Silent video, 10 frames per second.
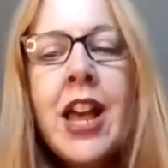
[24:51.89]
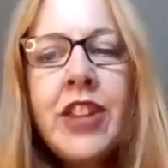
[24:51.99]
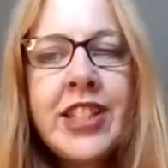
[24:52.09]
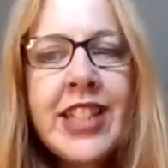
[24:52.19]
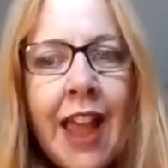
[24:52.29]

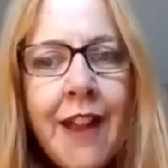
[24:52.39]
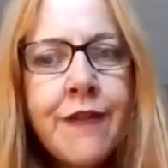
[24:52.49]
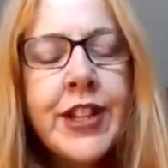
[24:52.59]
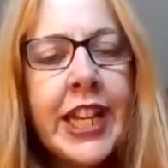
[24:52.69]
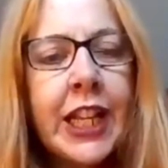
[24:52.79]
There's
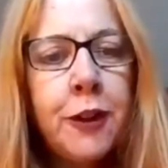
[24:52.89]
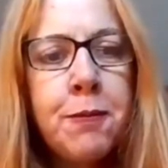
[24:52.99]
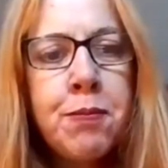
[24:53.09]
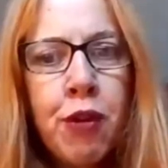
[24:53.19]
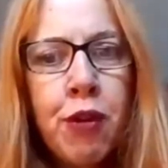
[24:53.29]
every
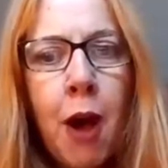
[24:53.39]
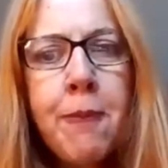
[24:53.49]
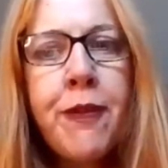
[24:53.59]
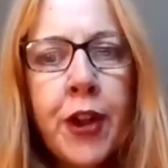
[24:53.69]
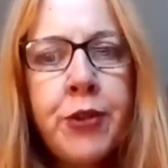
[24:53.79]
single prop
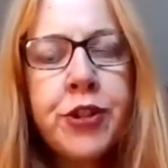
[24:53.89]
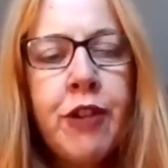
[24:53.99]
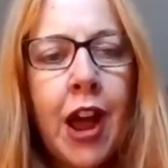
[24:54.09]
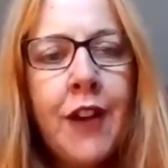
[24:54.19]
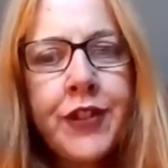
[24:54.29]

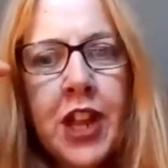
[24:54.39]
photographed,